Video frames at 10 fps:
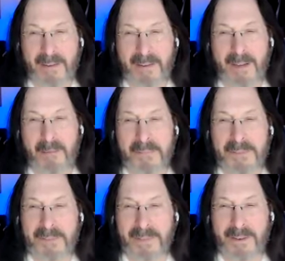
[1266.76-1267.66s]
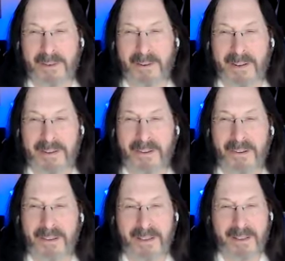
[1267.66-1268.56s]
And it comes, you know, and
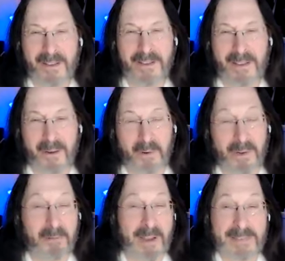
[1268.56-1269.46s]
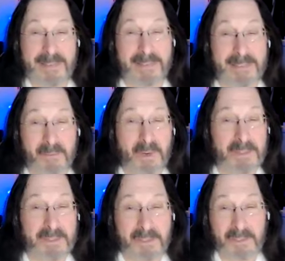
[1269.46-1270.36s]
you you get really restless. And what
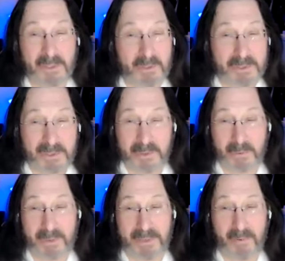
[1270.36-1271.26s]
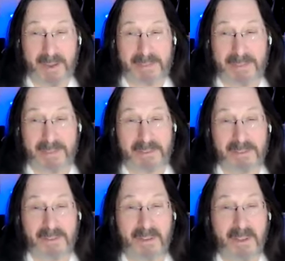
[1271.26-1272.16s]
do you do when you're restless?
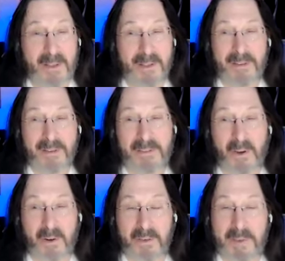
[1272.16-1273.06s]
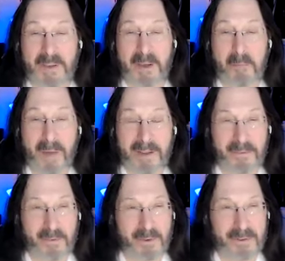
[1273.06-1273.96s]
You start to become
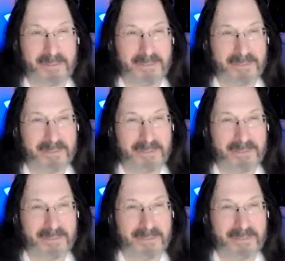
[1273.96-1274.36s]
mindful.